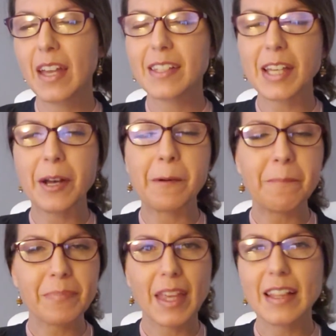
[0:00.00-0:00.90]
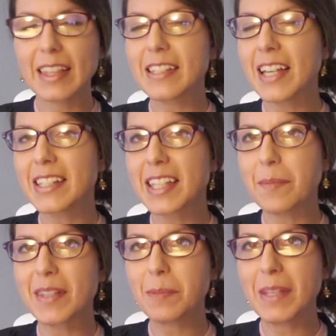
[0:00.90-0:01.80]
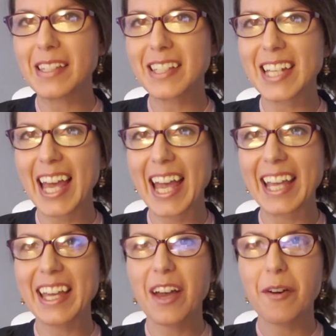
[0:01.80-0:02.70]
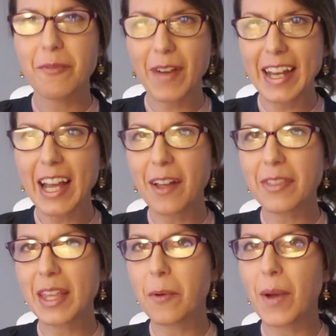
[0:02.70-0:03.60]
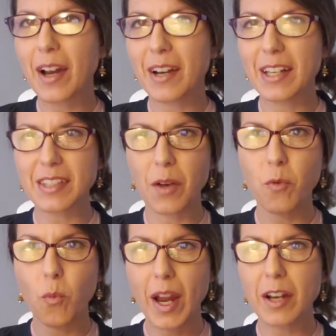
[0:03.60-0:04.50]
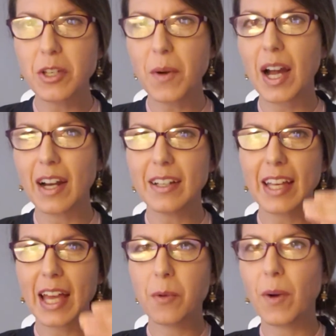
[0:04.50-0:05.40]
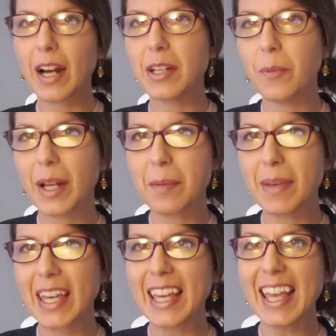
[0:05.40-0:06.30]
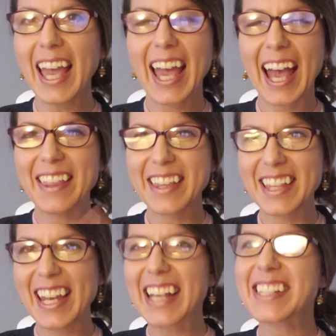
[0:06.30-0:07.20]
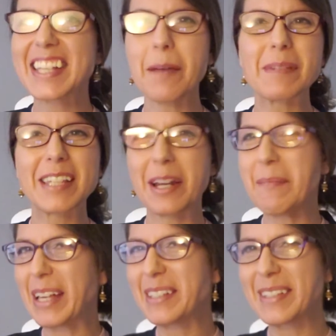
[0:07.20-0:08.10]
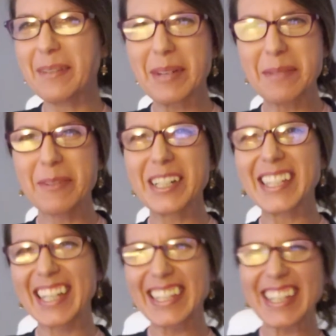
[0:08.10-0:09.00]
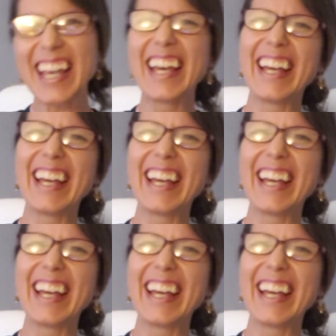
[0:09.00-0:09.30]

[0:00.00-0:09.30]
So let's not skip this piece today. Find out the awareness of where you are and where you want to be. And then the next step is going to make so much more sense.